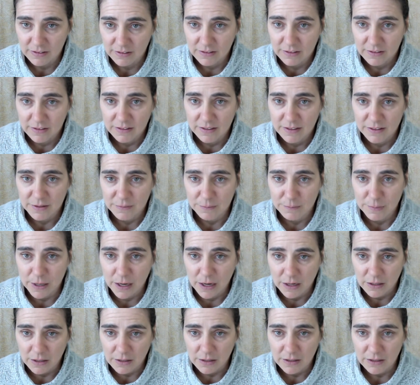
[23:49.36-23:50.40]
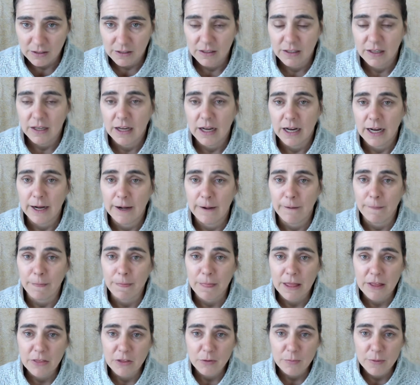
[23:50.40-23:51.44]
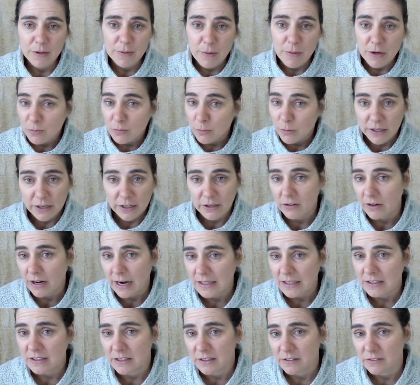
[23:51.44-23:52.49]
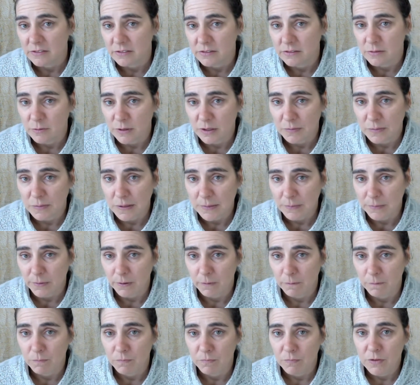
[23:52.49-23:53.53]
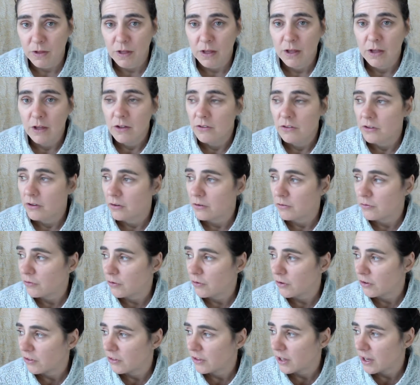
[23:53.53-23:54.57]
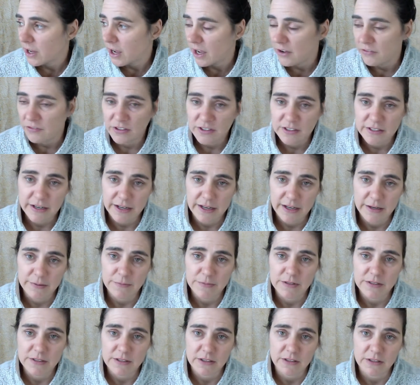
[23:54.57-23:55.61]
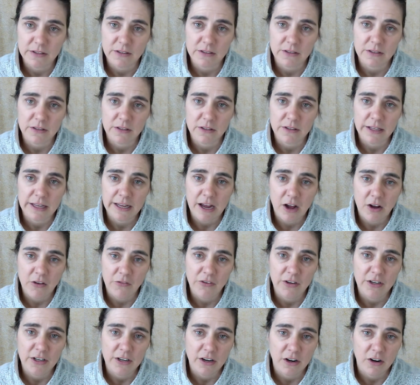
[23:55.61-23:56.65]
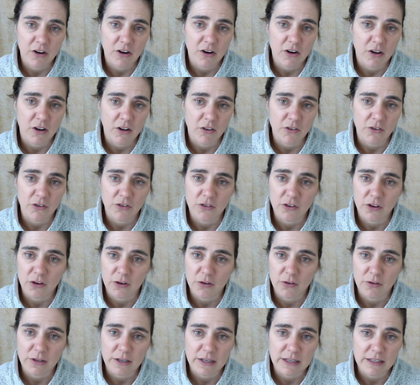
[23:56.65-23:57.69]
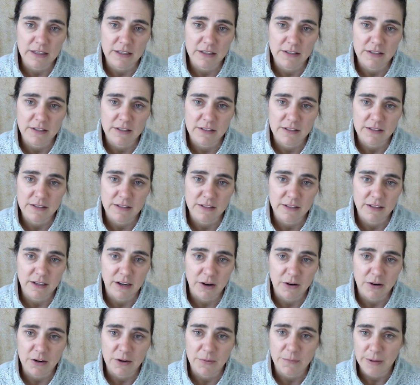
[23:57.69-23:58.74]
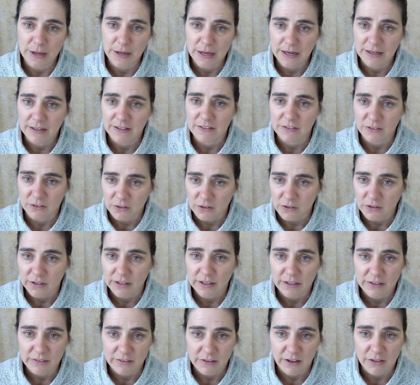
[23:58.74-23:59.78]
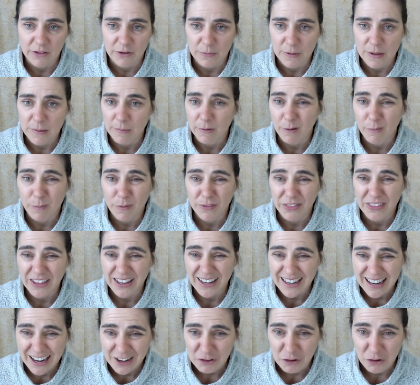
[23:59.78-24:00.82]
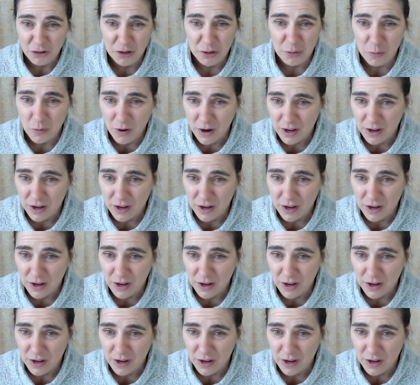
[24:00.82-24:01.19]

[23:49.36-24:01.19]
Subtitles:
bog. And they'll be much more interactive with people. So for the Kapha type, still, they often in our culture don't need to go to bed as early as other people, but they naturally want